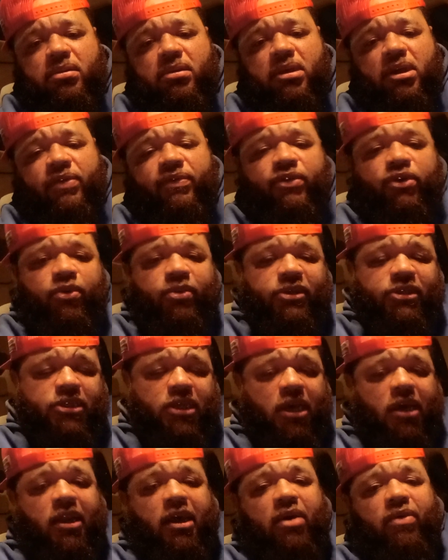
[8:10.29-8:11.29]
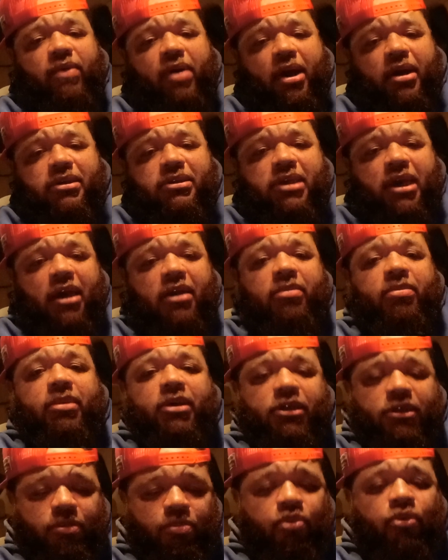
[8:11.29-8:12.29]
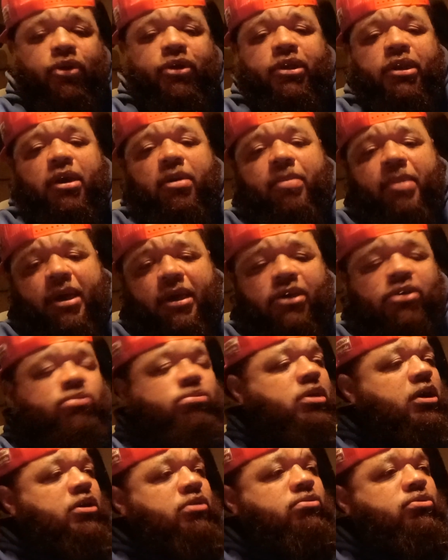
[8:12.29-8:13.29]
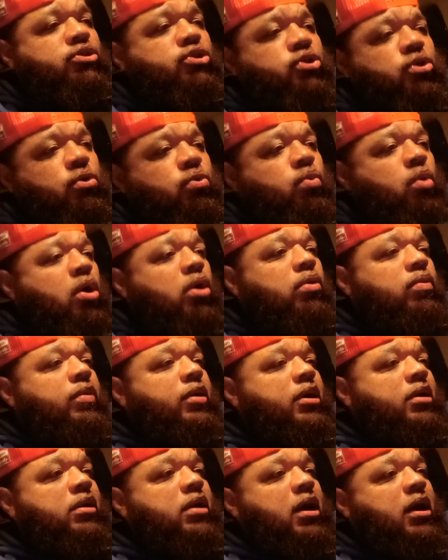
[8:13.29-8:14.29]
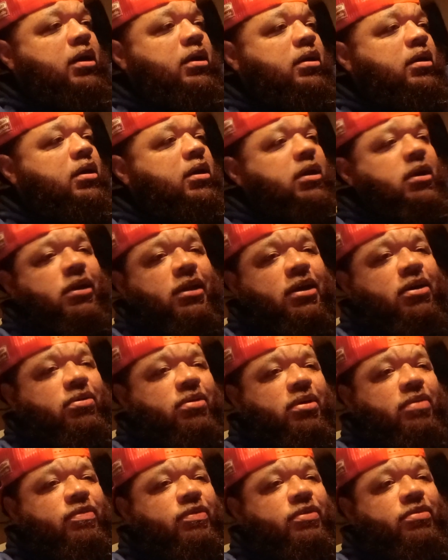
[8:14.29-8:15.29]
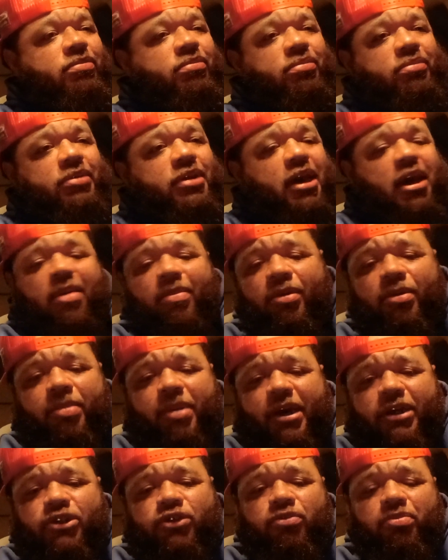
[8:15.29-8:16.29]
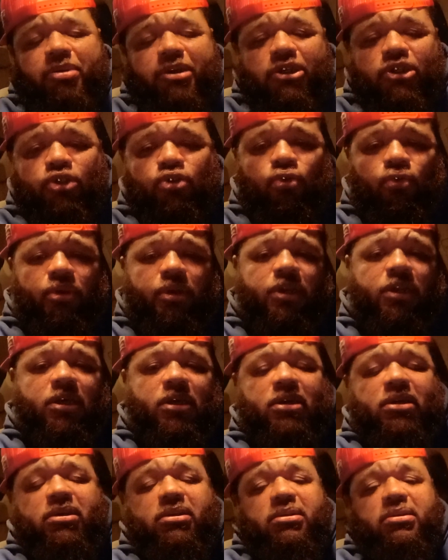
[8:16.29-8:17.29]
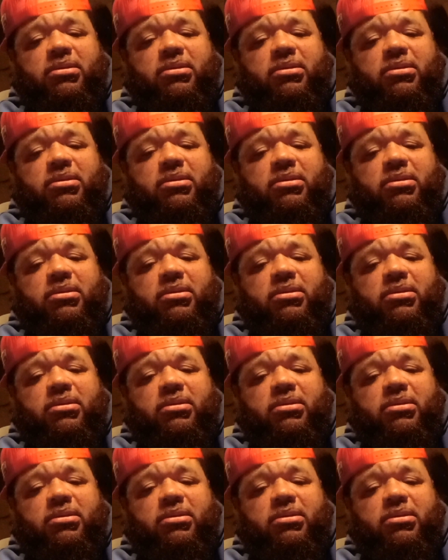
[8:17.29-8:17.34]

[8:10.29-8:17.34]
Even though he's not at Rikers Island, but the point that I'm making, you think you just gonna walk around like they don't give a damn about you being Tory Lanez?